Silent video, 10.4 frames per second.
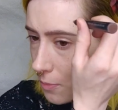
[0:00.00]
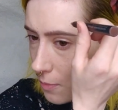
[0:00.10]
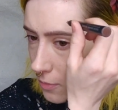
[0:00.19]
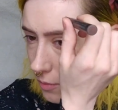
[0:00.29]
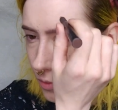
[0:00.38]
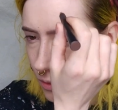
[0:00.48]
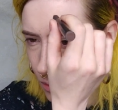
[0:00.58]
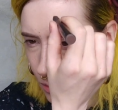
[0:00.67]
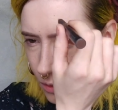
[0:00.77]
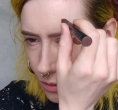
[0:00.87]

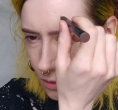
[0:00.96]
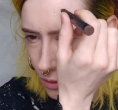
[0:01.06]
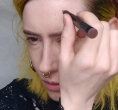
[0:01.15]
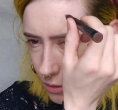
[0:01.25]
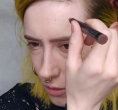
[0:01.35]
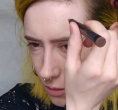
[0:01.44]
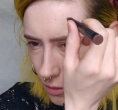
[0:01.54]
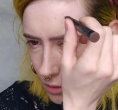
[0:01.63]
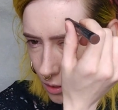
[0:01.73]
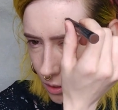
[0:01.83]

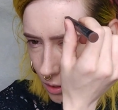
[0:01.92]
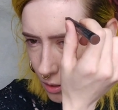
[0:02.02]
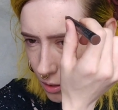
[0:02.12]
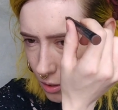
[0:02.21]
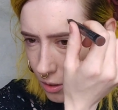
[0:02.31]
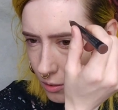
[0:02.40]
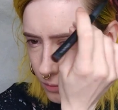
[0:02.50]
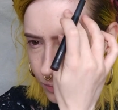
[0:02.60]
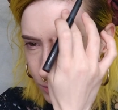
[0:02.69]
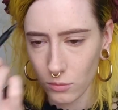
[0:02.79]

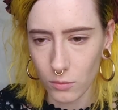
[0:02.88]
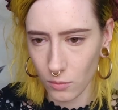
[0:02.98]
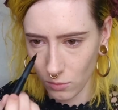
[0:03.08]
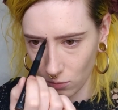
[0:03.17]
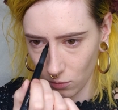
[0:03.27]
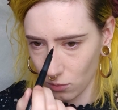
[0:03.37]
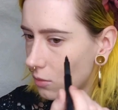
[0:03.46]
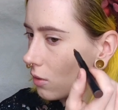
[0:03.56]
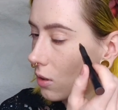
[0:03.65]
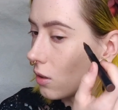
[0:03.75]

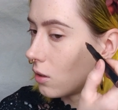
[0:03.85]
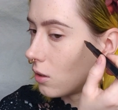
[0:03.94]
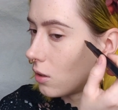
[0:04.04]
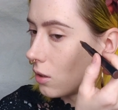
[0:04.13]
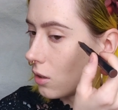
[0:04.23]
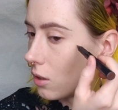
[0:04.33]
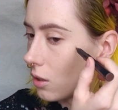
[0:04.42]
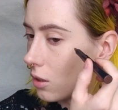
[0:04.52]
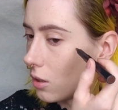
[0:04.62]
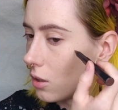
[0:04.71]

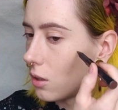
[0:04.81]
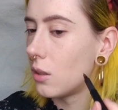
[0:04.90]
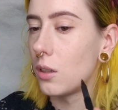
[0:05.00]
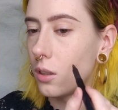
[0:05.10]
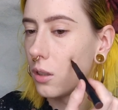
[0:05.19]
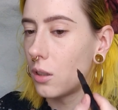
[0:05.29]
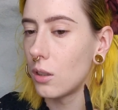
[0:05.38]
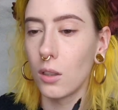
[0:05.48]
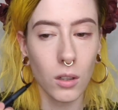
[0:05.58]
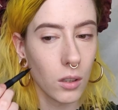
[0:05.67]

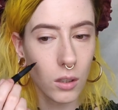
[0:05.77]
Nobody speaks.